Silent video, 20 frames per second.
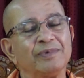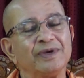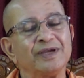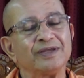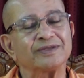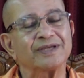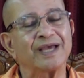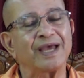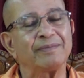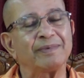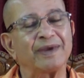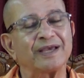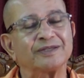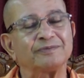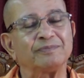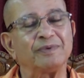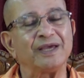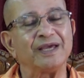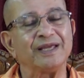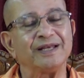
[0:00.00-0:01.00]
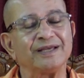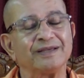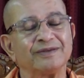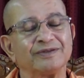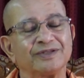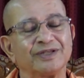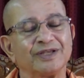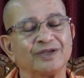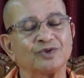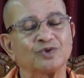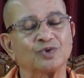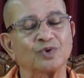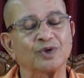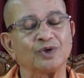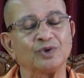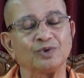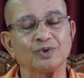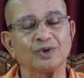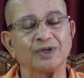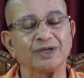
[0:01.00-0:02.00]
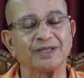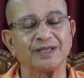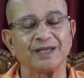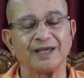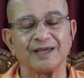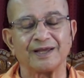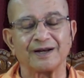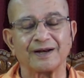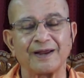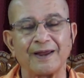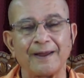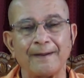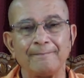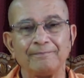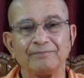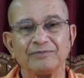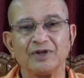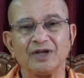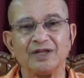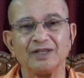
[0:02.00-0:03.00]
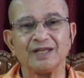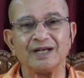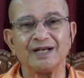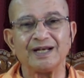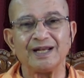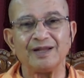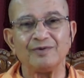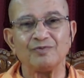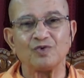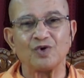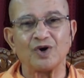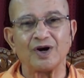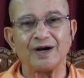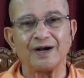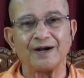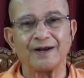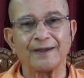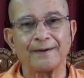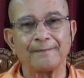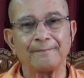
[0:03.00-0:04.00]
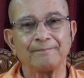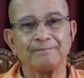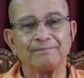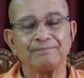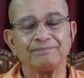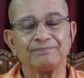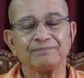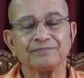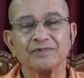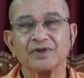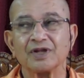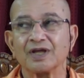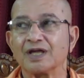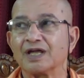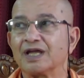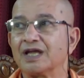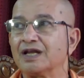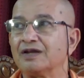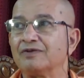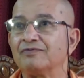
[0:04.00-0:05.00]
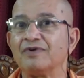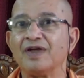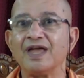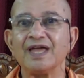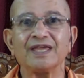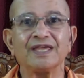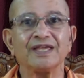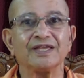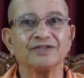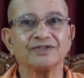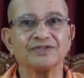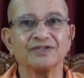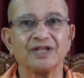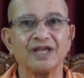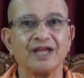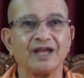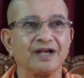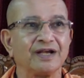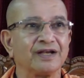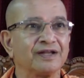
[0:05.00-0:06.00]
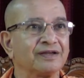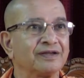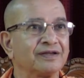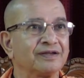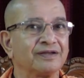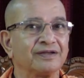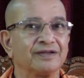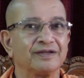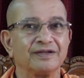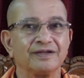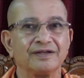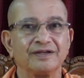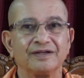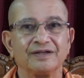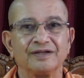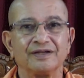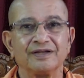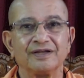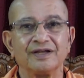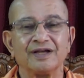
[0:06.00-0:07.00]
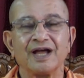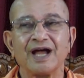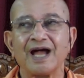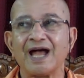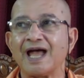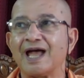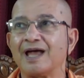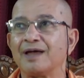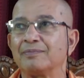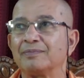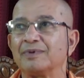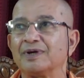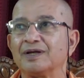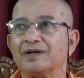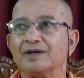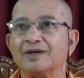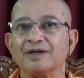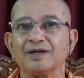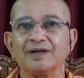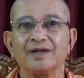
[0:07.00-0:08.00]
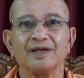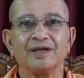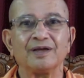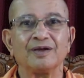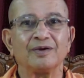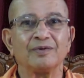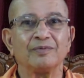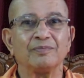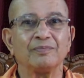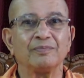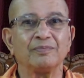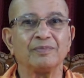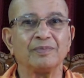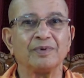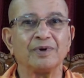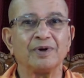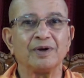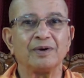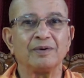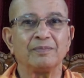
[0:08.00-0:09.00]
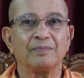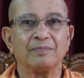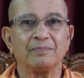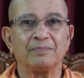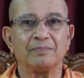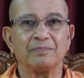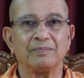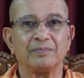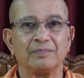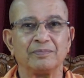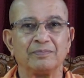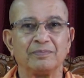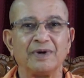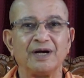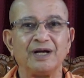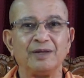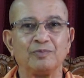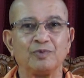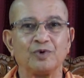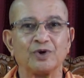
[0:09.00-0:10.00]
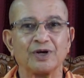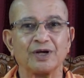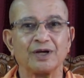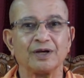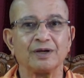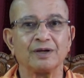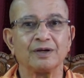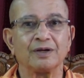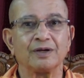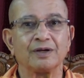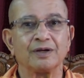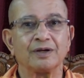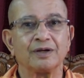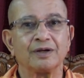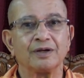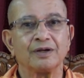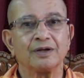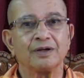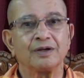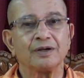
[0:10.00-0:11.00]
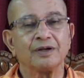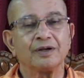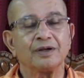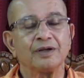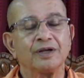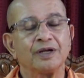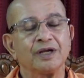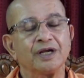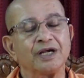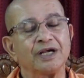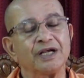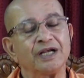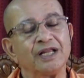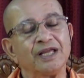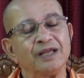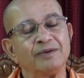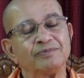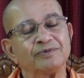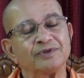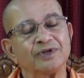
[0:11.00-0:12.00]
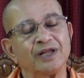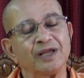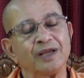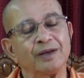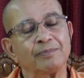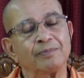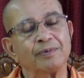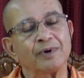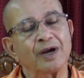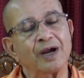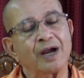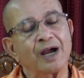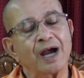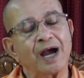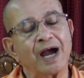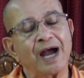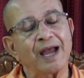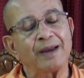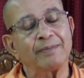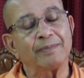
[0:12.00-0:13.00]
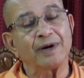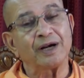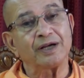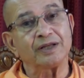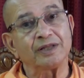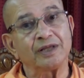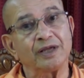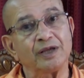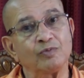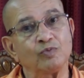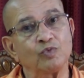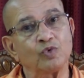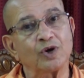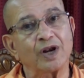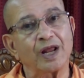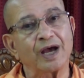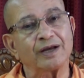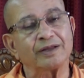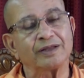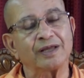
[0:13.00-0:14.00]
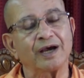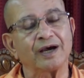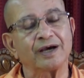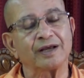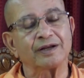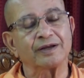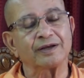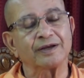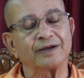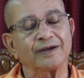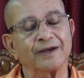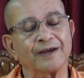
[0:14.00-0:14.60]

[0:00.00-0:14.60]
means I am experiencing Sukha Dukkha there in the dream world. In waking state, I am in Manipura. In deep sleep, I am at the Mooladhara.